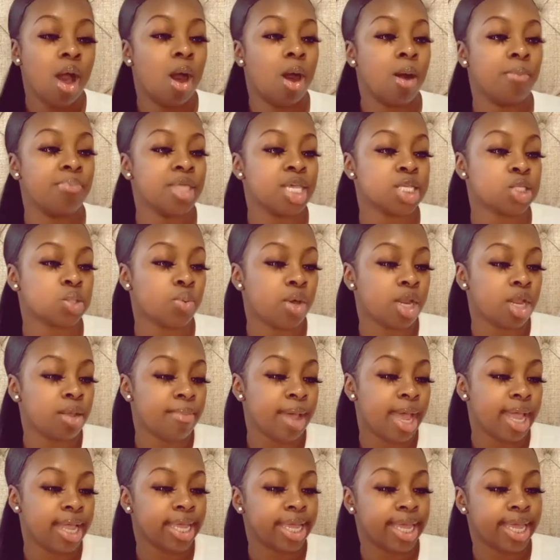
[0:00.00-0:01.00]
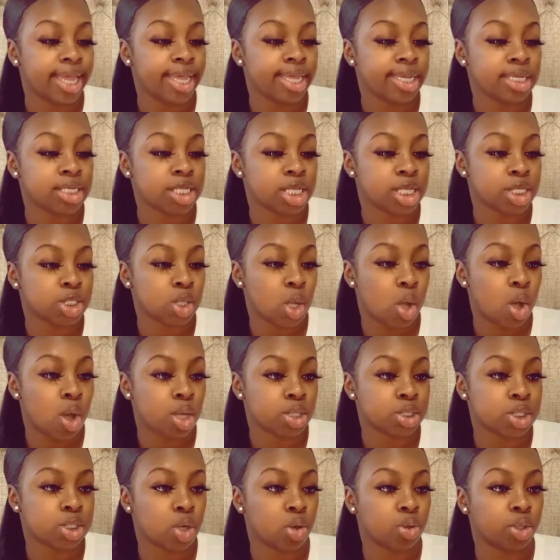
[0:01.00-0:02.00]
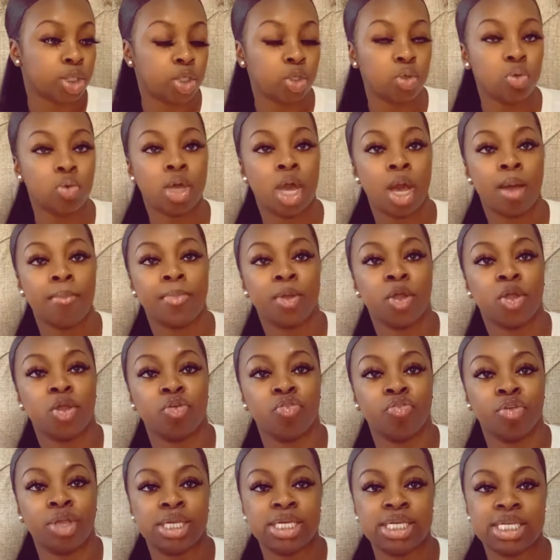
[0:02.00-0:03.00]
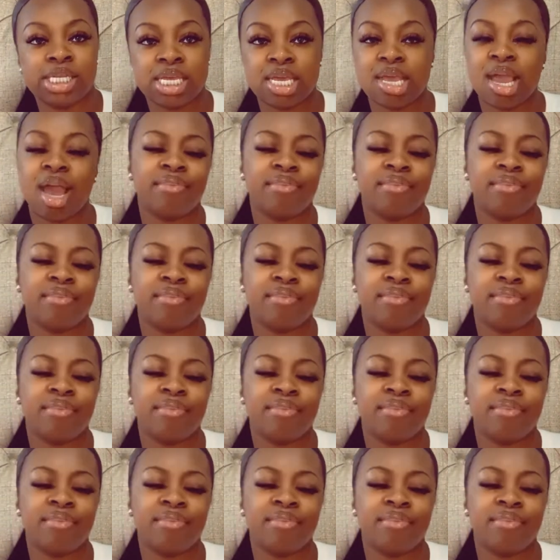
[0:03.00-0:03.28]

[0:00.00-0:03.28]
This one in my hand is also cucumber and green tea.